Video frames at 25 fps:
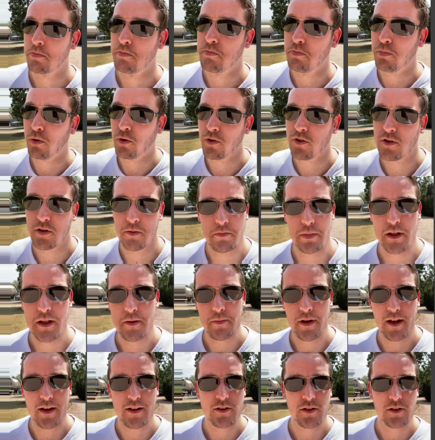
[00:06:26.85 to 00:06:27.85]
possibly
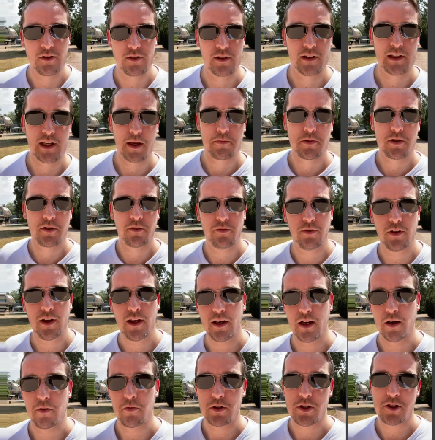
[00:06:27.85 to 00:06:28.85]
managing to capture
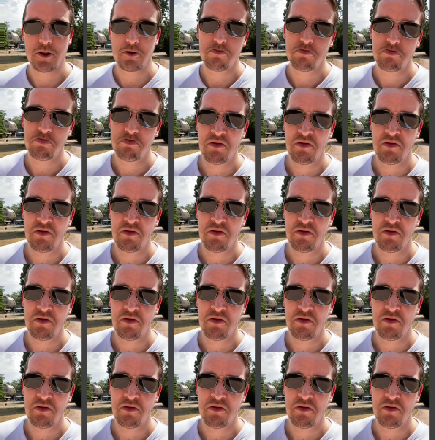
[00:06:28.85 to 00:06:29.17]
Vienna, which